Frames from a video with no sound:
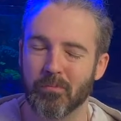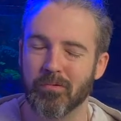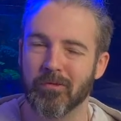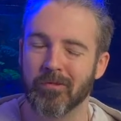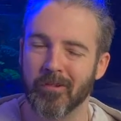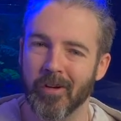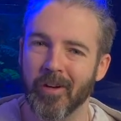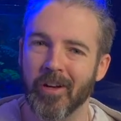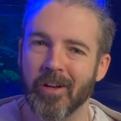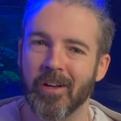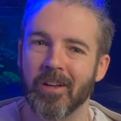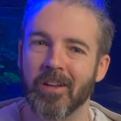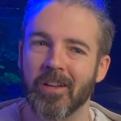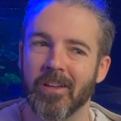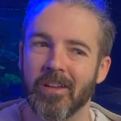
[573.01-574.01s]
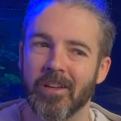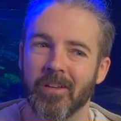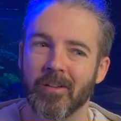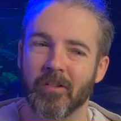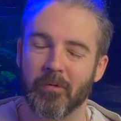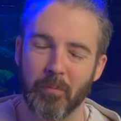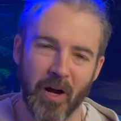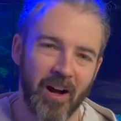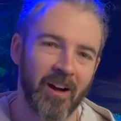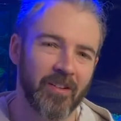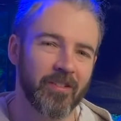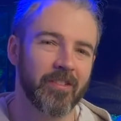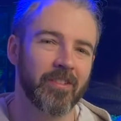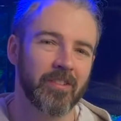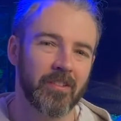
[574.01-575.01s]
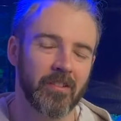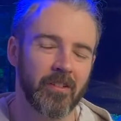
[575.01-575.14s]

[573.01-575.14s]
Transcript: pretty sparse.